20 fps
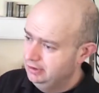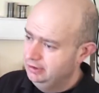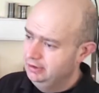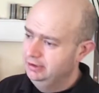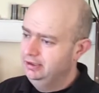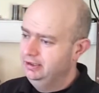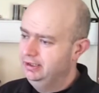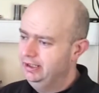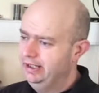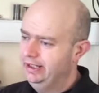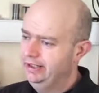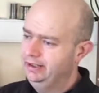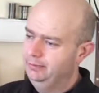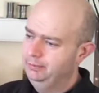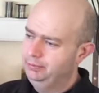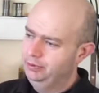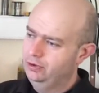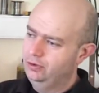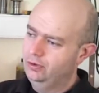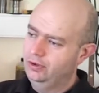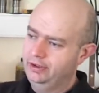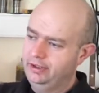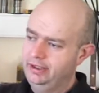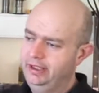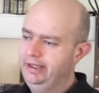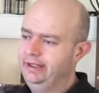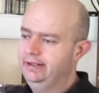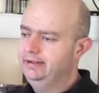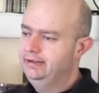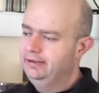had a blower
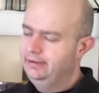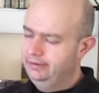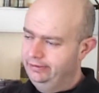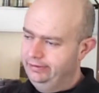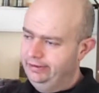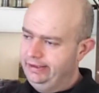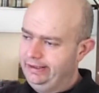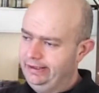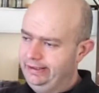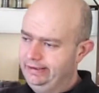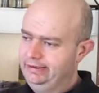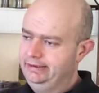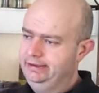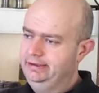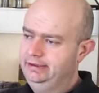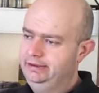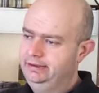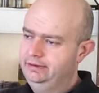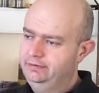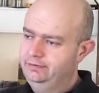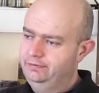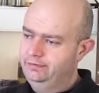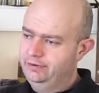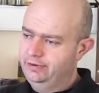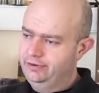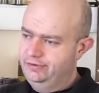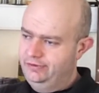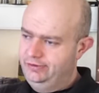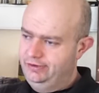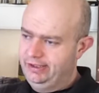kit for
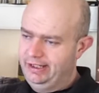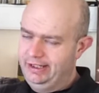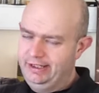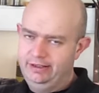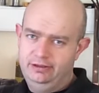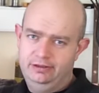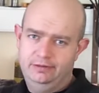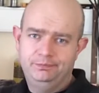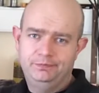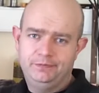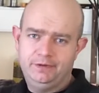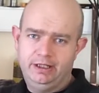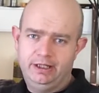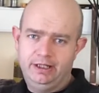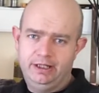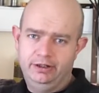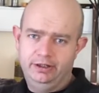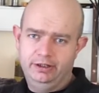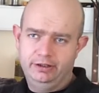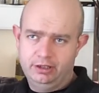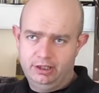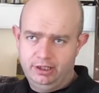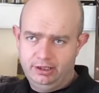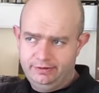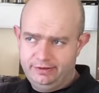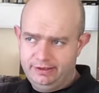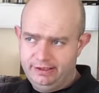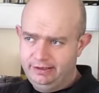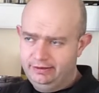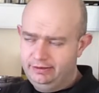sale, and I
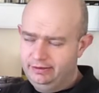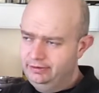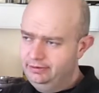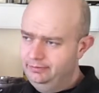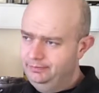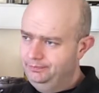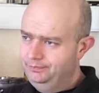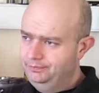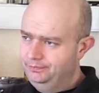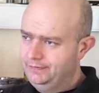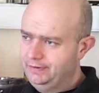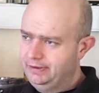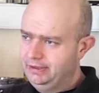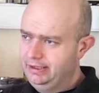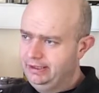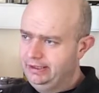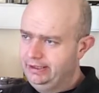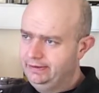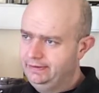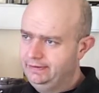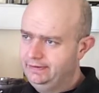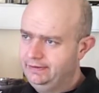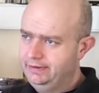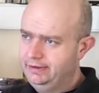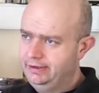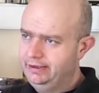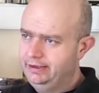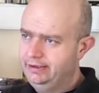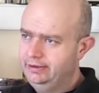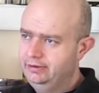contacted them, and
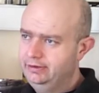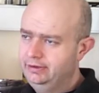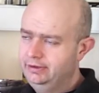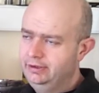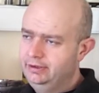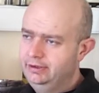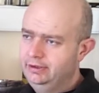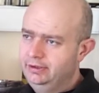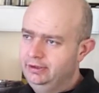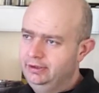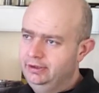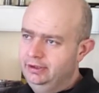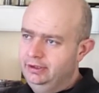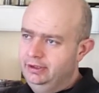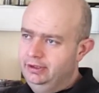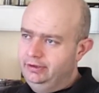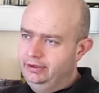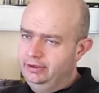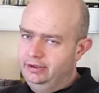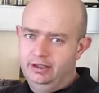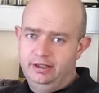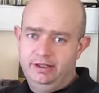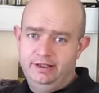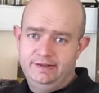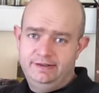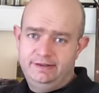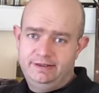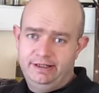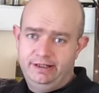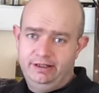the
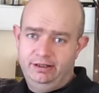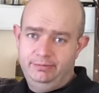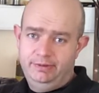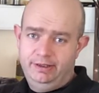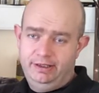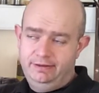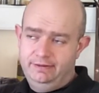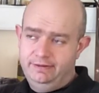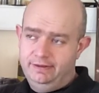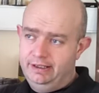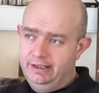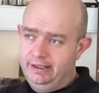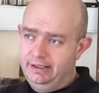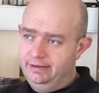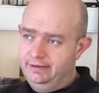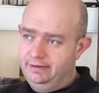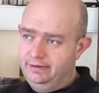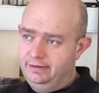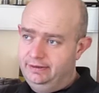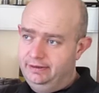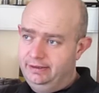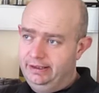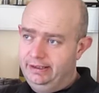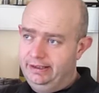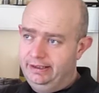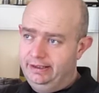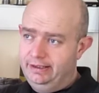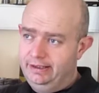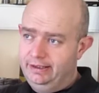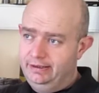guys tell me
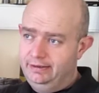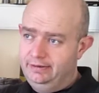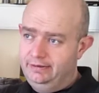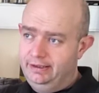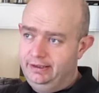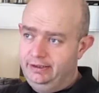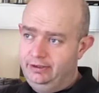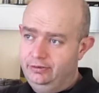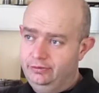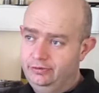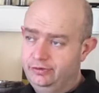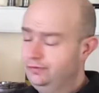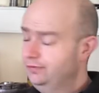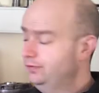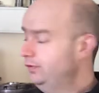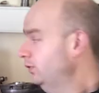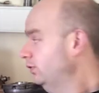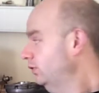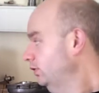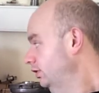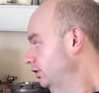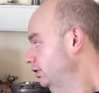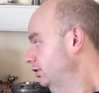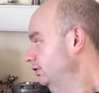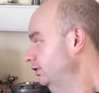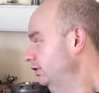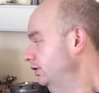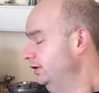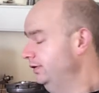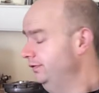that they use 4
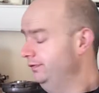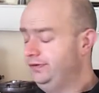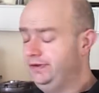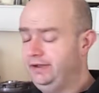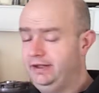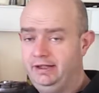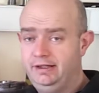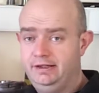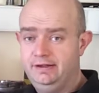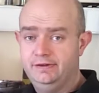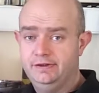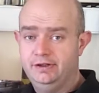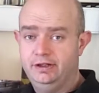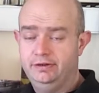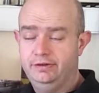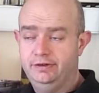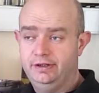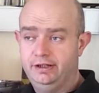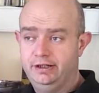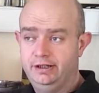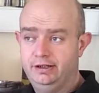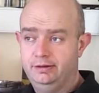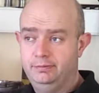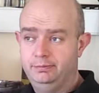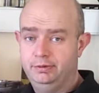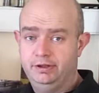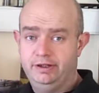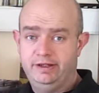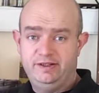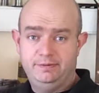of these on their
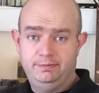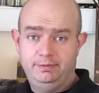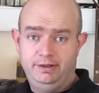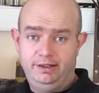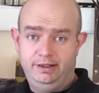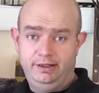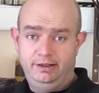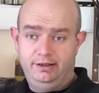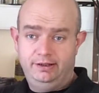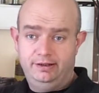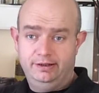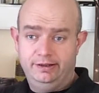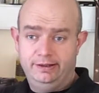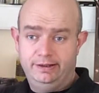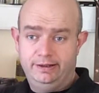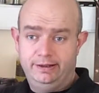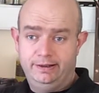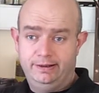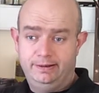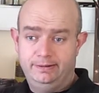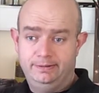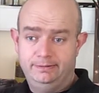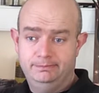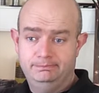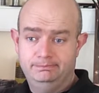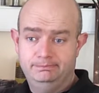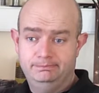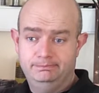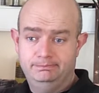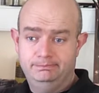Pikes Peak
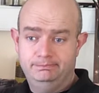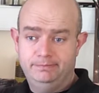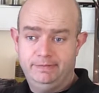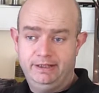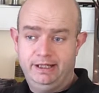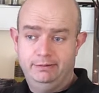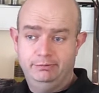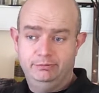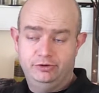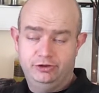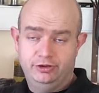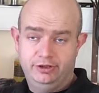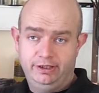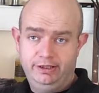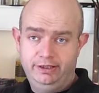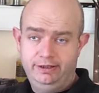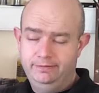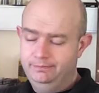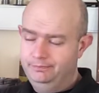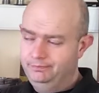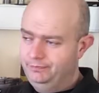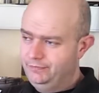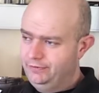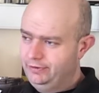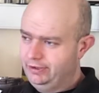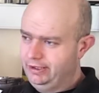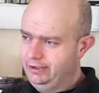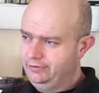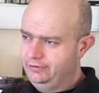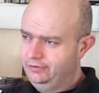M3, so
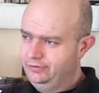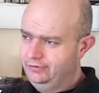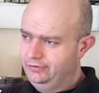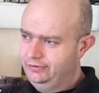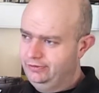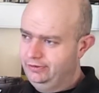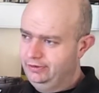that's